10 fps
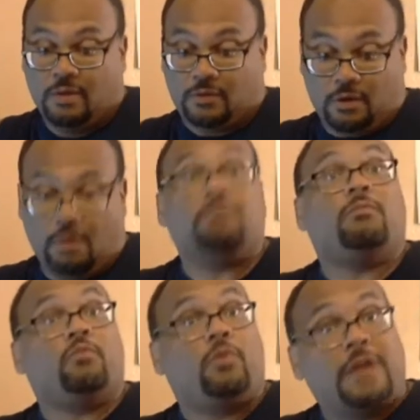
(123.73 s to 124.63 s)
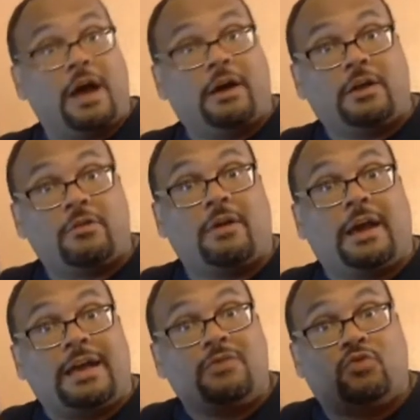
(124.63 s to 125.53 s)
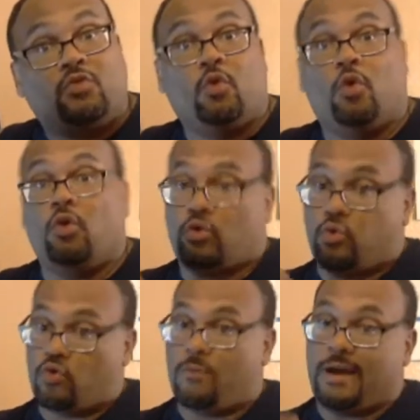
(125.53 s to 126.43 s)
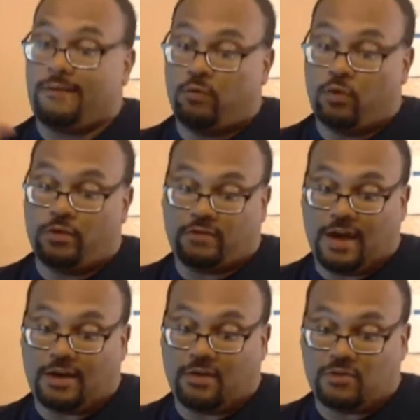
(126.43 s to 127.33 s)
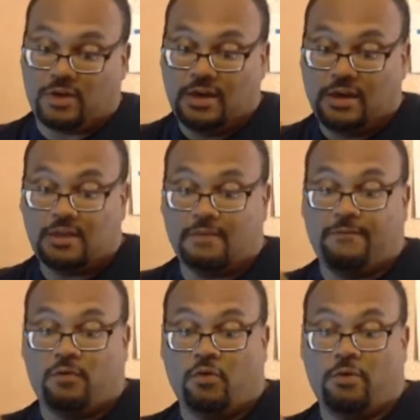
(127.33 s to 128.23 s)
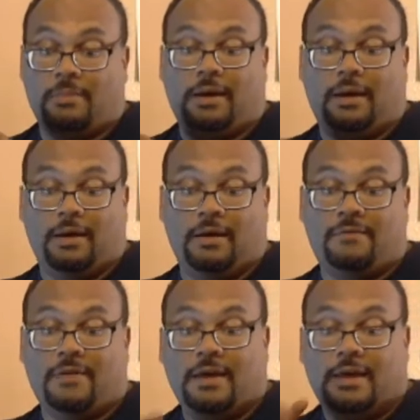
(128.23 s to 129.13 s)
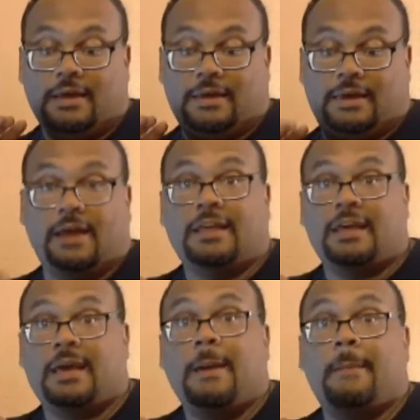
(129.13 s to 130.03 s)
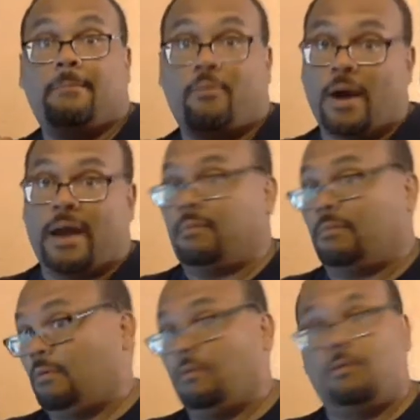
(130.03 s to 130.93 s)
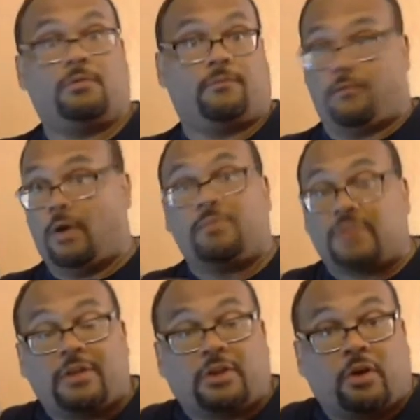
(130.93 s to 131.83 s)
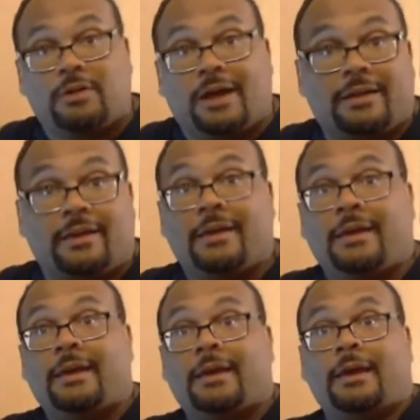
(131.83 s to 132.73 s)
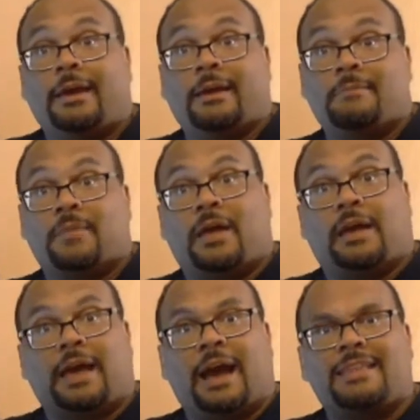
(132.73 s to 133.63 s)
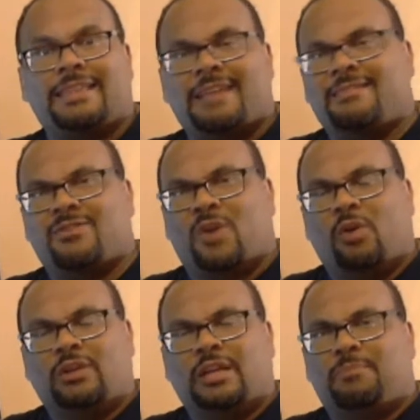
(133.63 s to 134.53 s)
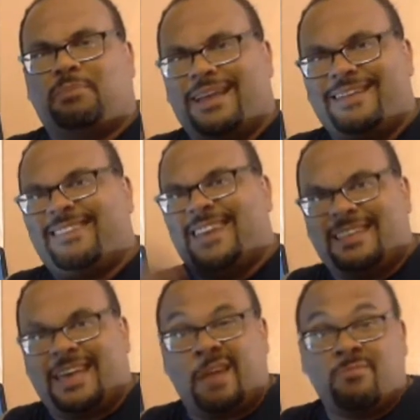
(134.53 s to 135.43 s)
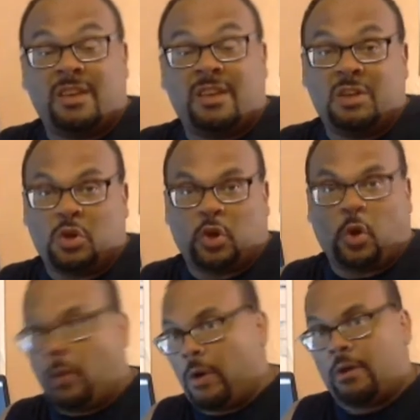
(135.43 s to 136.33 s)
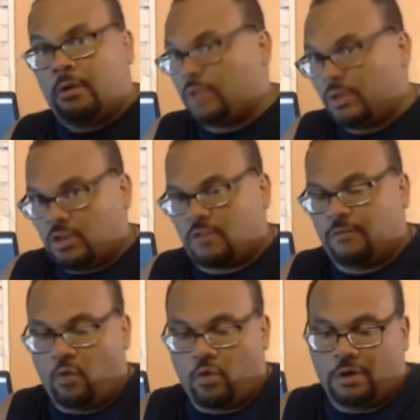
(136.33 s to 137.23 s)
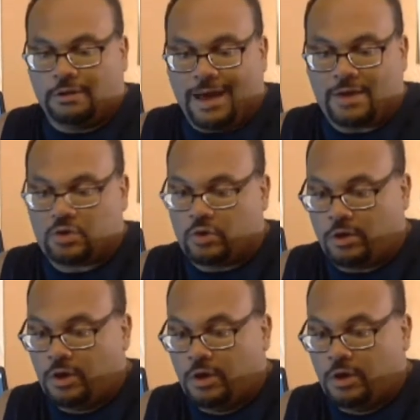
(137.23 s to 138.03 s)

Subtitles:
So we now enter a dual quarterback for the Tigers in the form of Kelly Bryant, who's from South Carolina and a guy that has only played 10 games in his career, including just four last year.